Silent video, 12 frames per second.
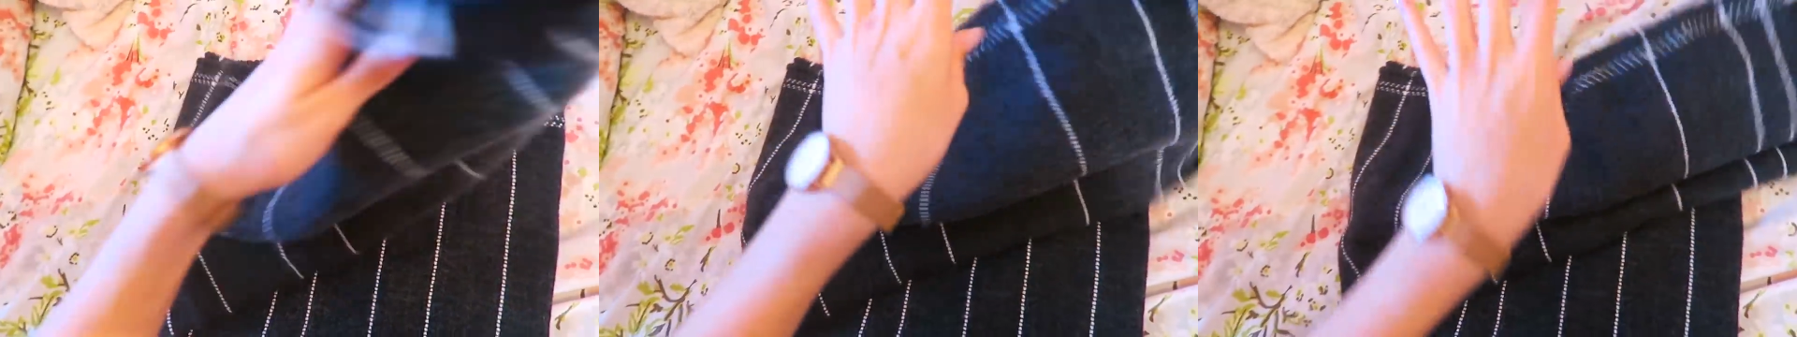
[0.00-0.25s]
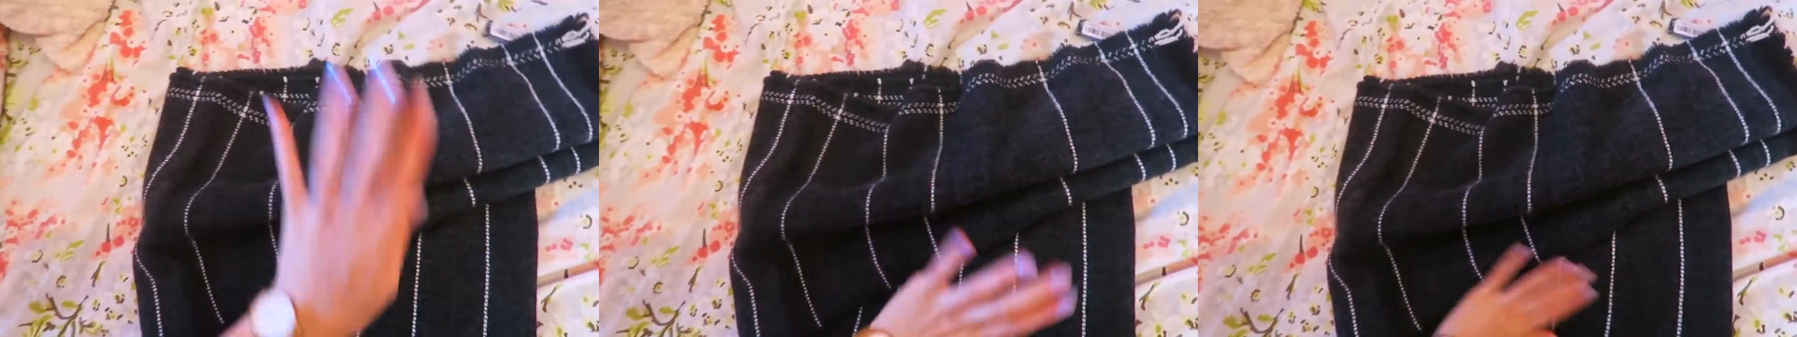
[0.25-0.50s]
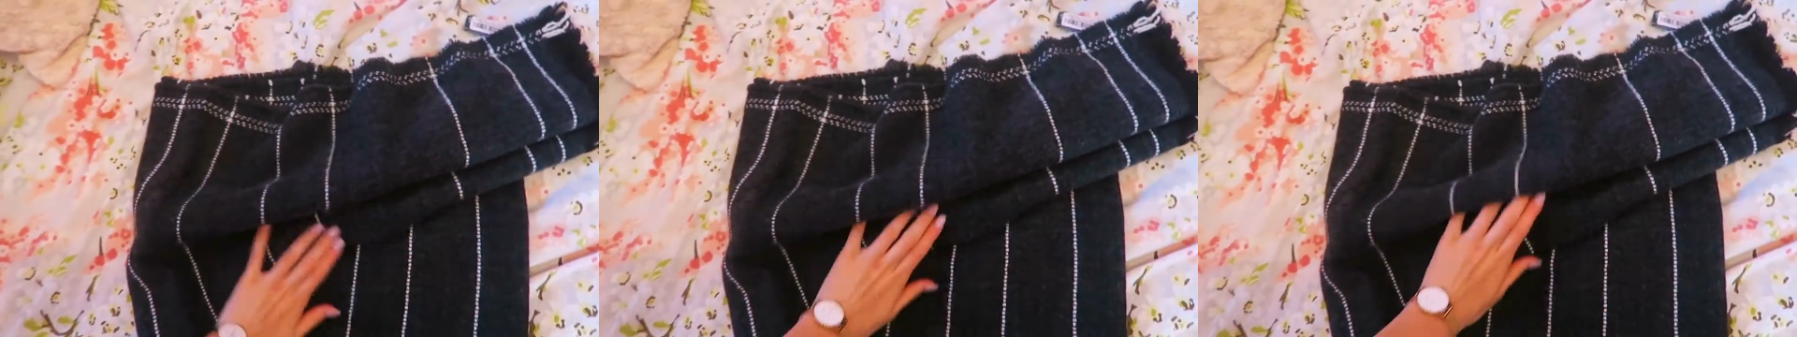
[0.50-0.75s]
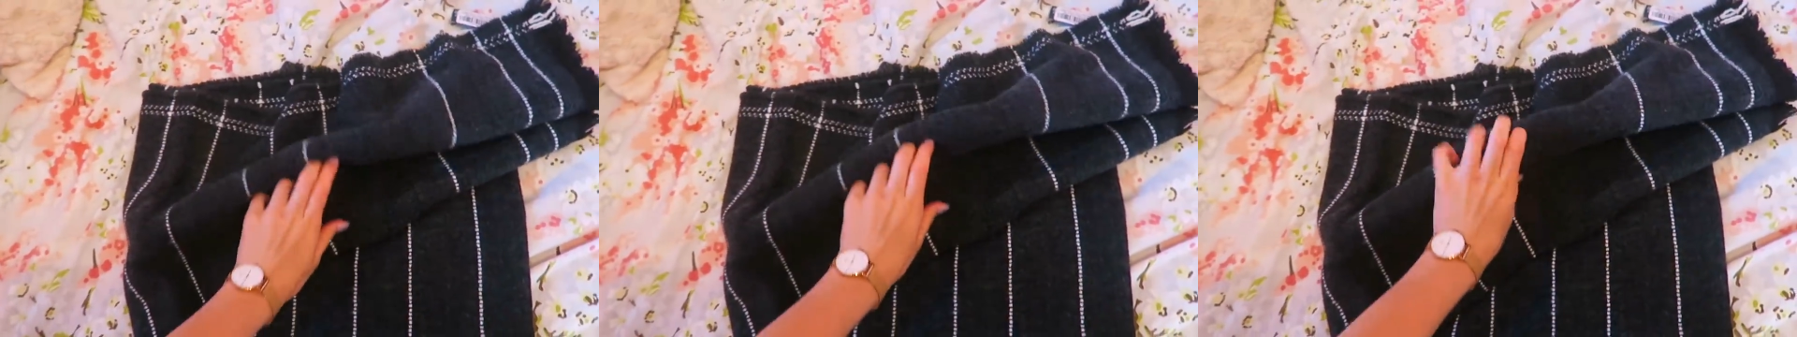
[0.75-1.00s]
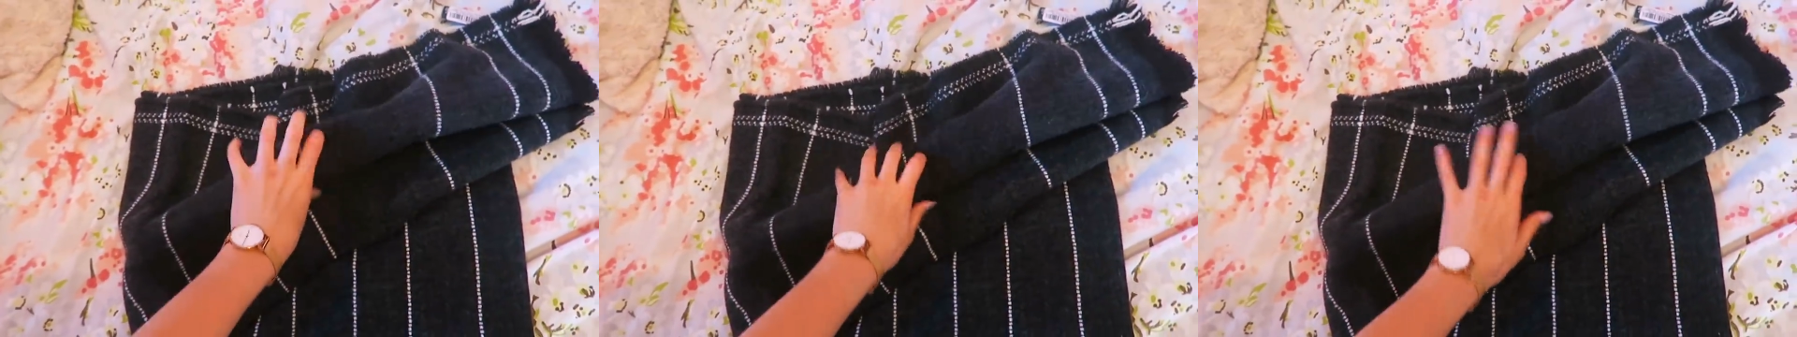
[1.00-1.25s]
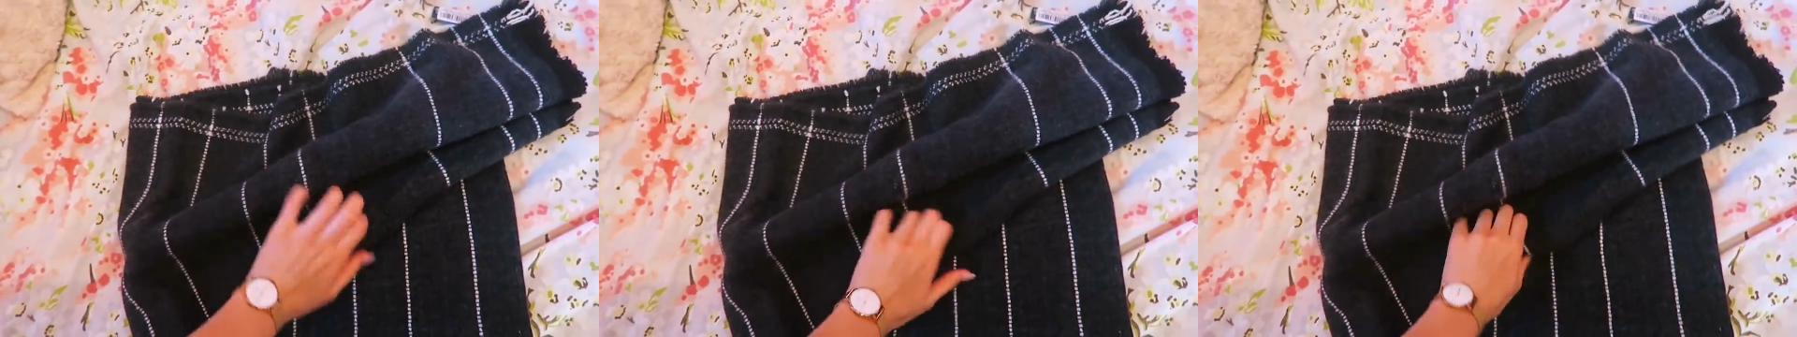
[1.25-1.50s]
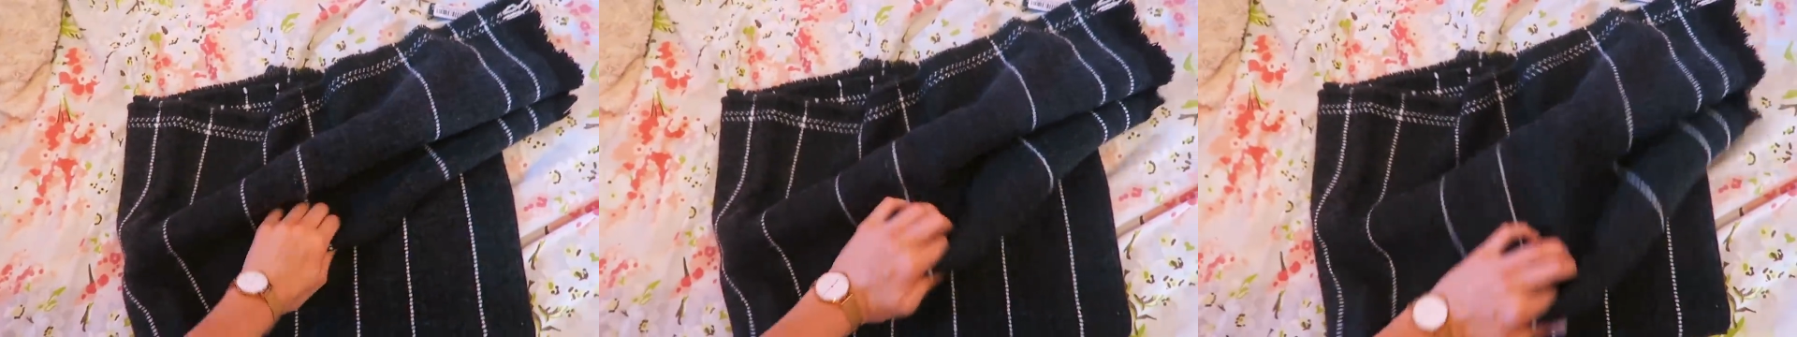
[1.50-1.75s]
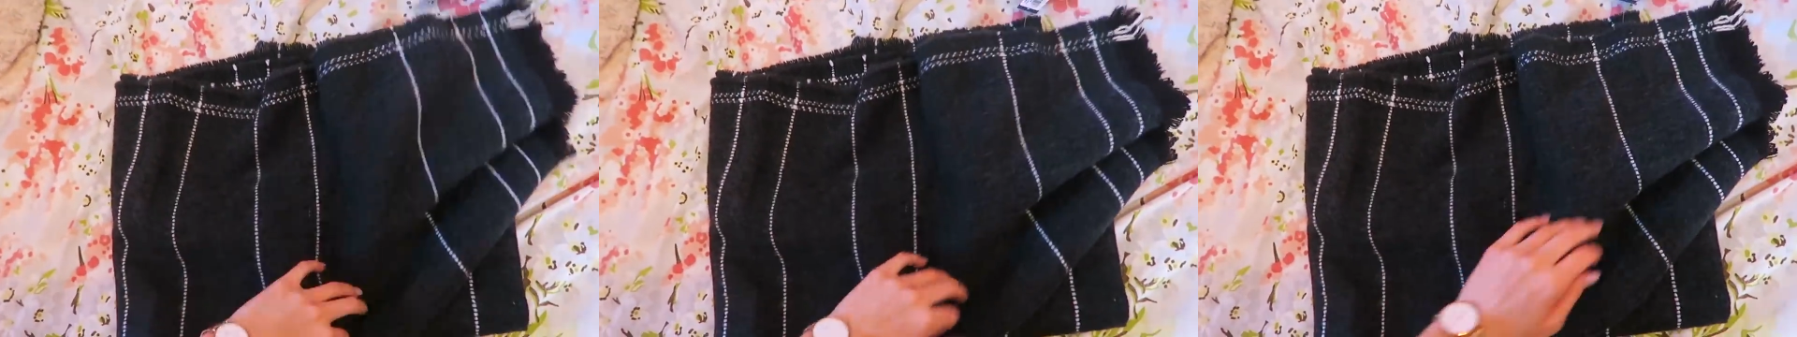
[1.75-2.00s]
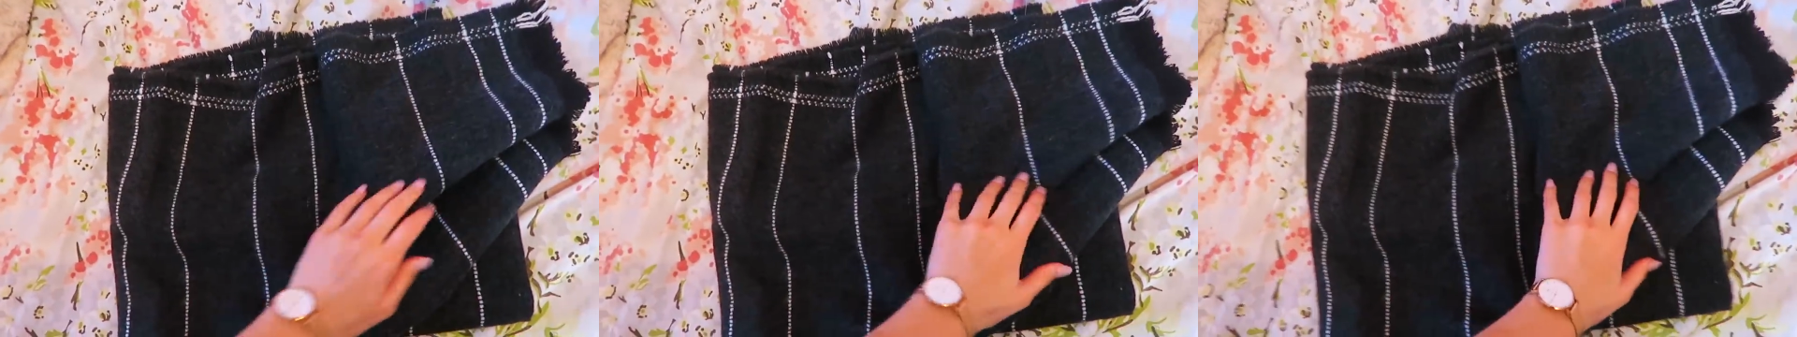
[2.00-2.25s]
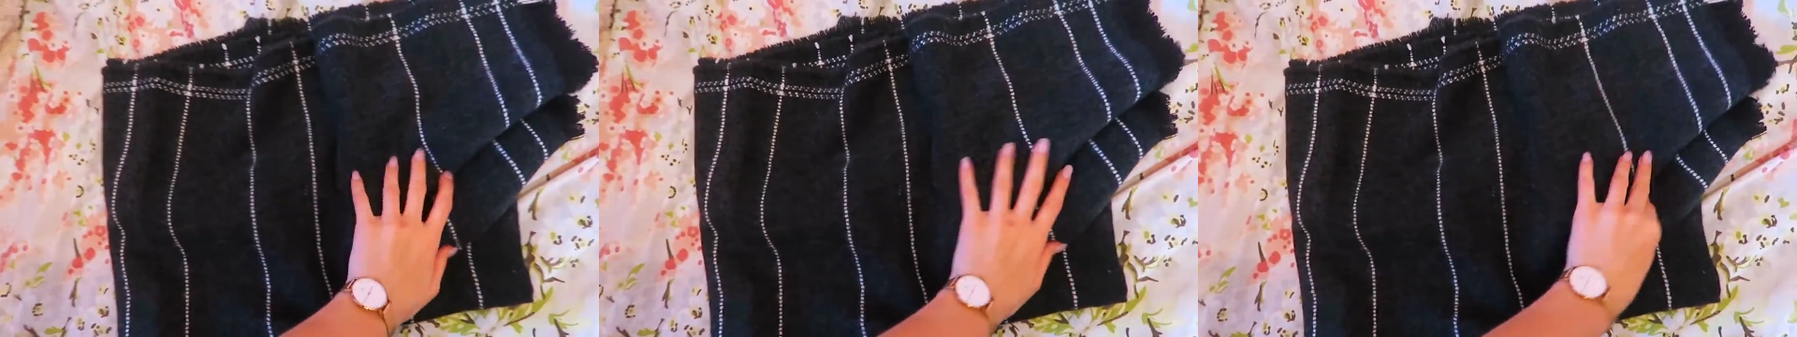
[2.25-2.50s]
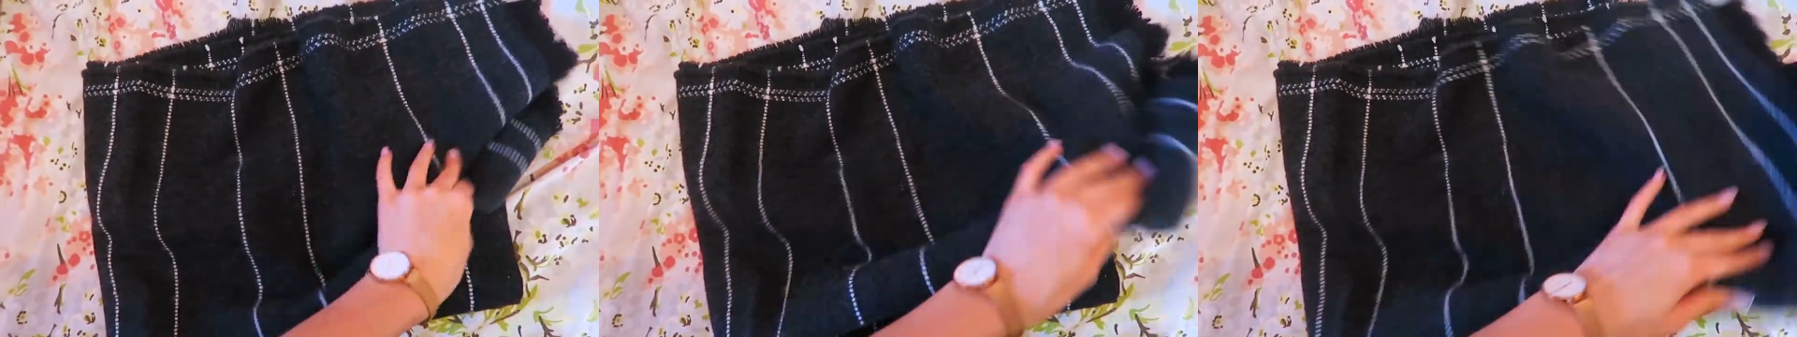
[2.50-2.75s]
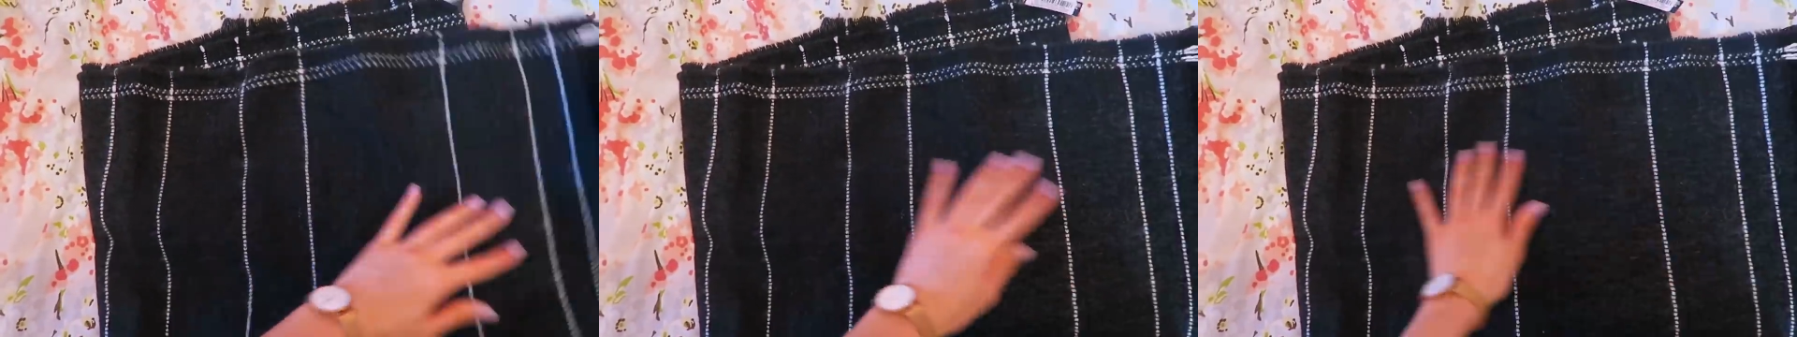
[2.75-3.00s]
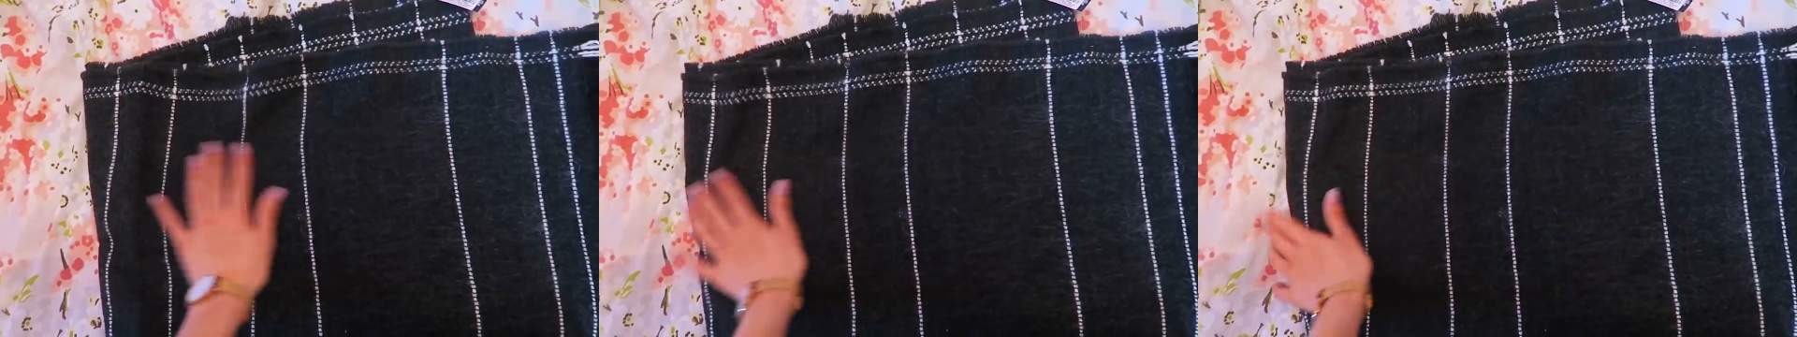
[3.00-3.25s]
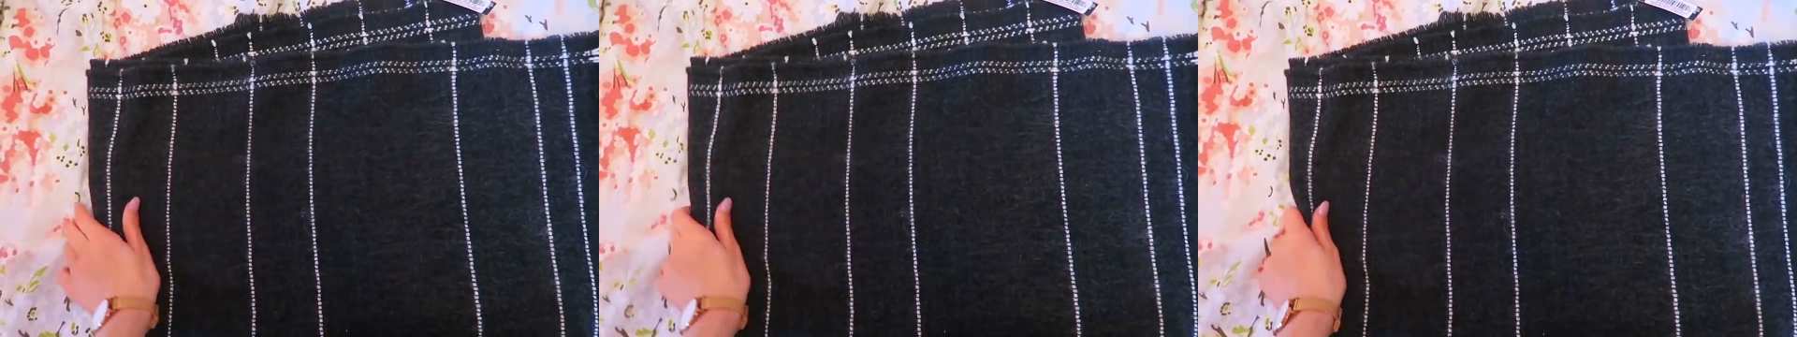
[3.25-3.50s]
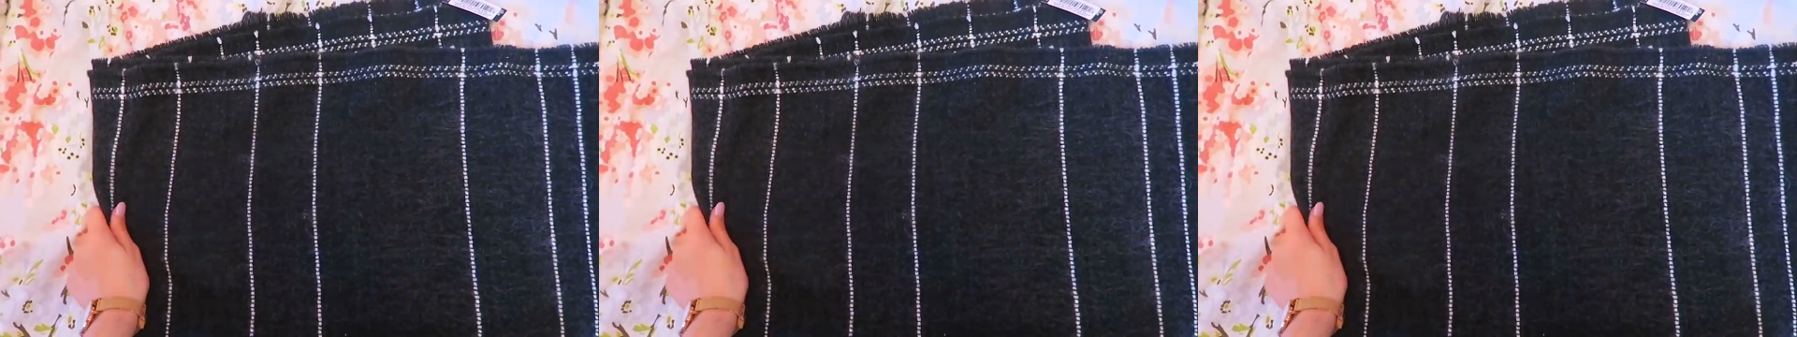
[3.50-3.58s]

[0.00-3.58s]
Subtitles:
No face is visible, so there are no lips to read.